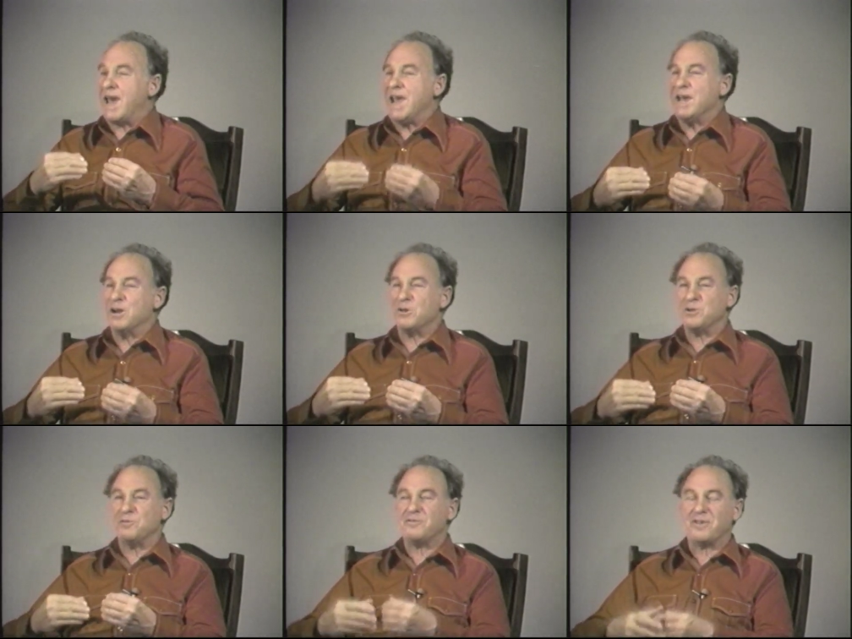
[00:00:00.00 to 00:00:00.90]
anger
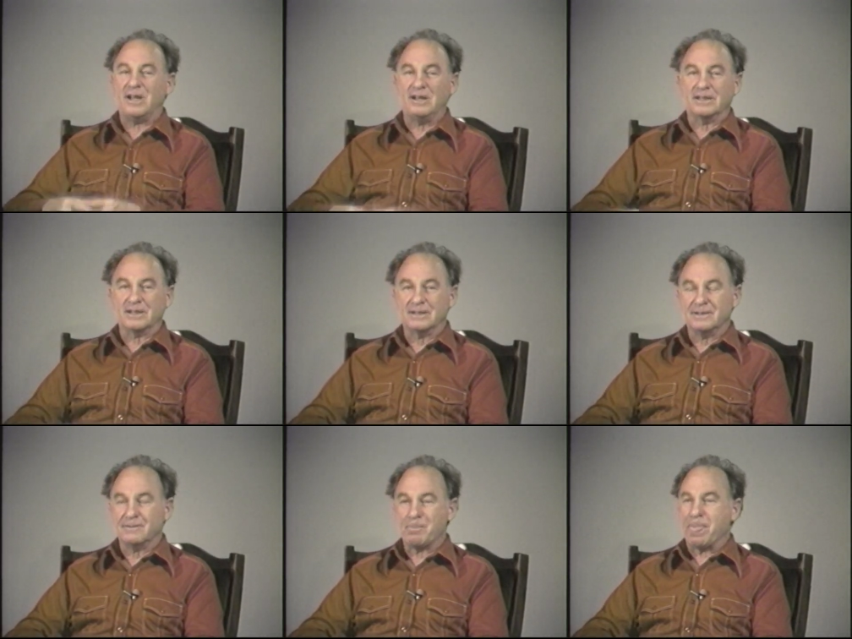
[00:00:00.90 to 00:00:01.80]
you felt,
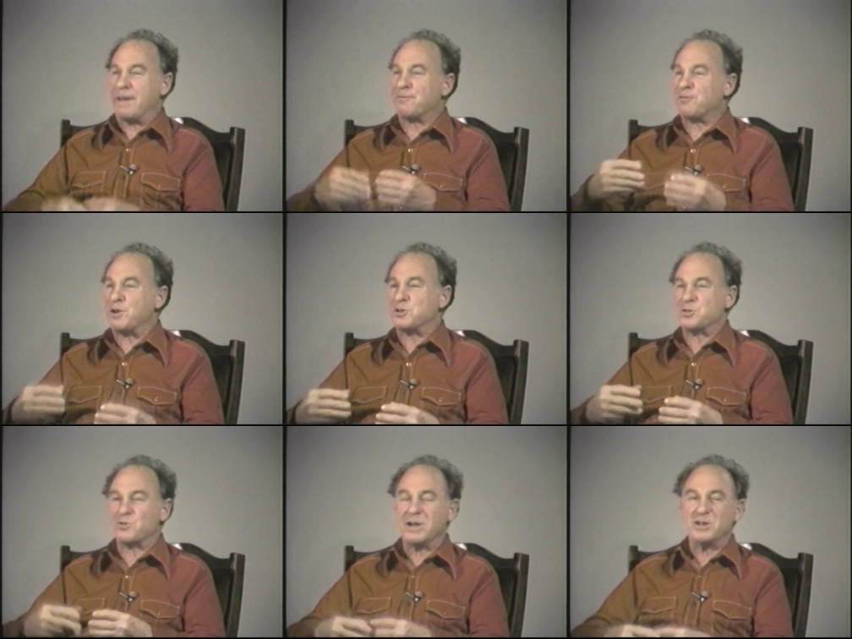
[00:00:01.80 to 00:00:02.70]
that
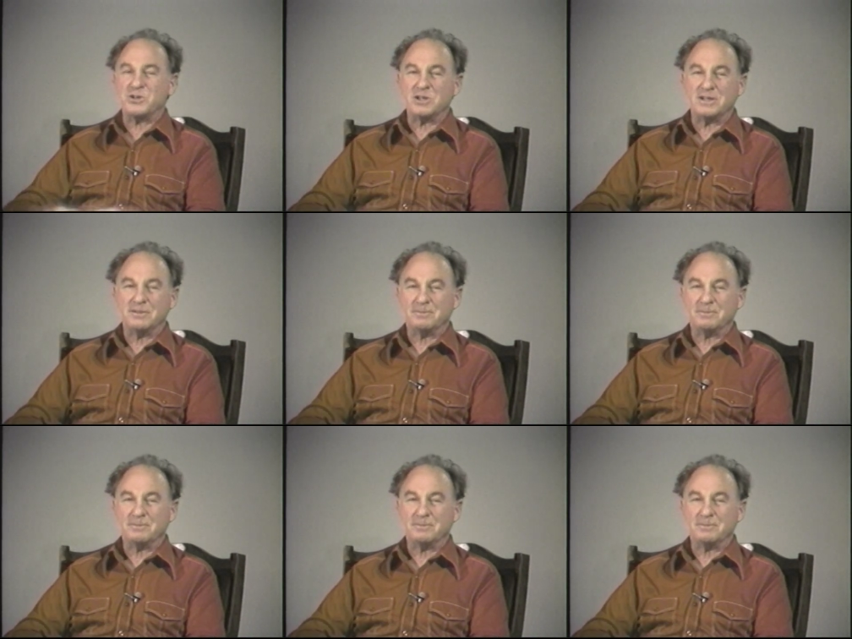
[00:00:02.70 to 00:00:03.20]
frustration?